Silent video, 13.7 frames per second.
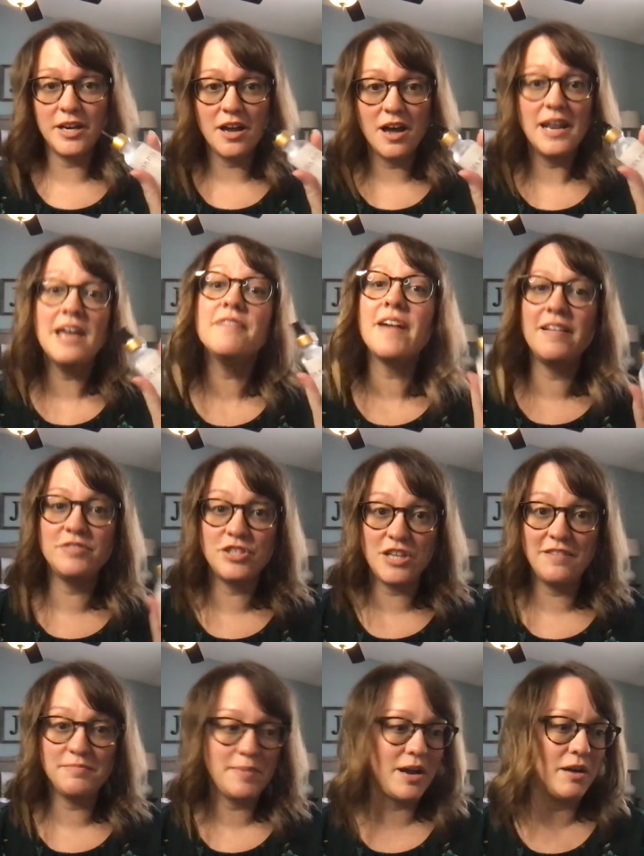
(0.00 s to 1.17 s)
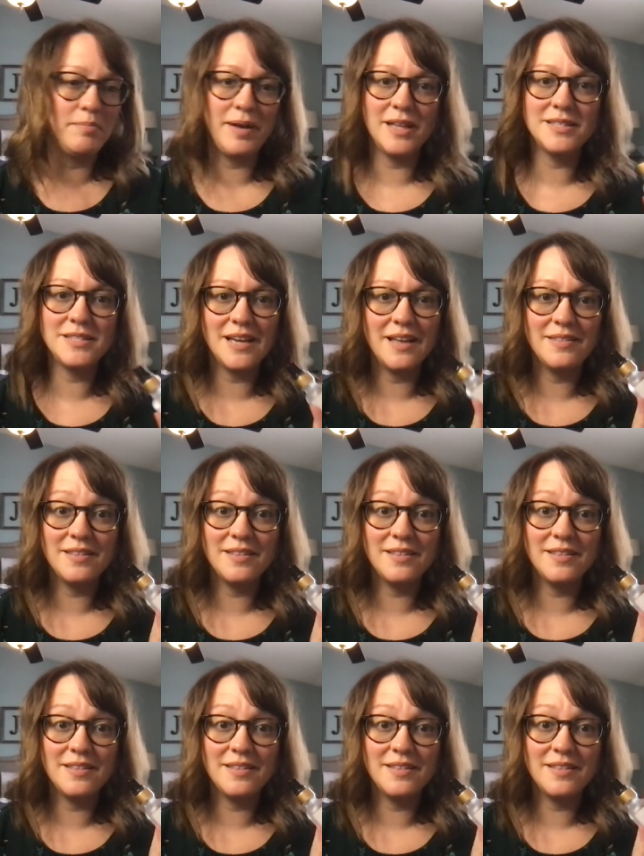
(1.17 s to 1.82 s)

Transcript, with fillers: it on if I've shaved my armpits,